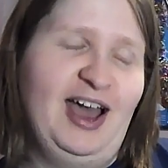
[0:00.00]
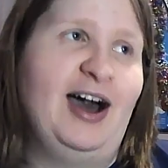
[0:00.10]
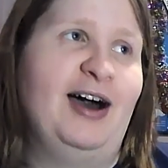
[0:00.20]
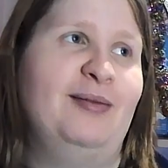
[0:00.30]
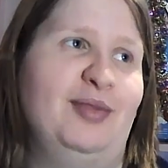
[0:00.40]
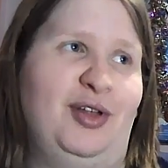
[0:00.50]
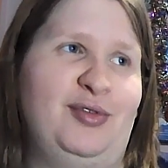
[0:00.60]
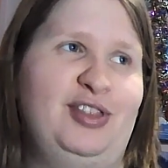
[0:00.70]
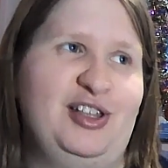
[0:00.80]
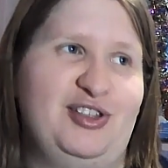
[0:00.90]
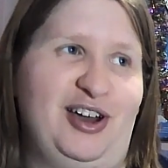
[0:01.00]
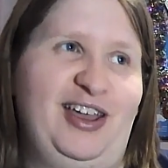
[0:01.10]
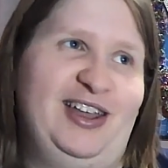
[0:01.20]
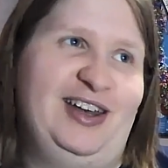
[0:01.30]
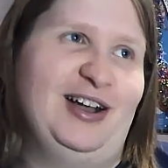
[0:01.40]
um, along with the
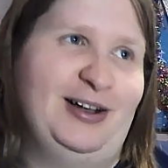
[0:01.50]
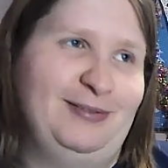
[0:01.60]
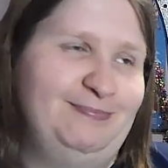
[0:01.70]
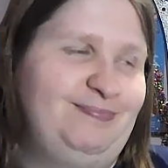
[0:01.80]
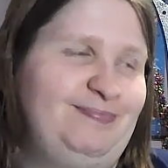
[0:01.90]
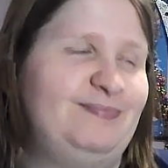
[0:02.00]
giant um,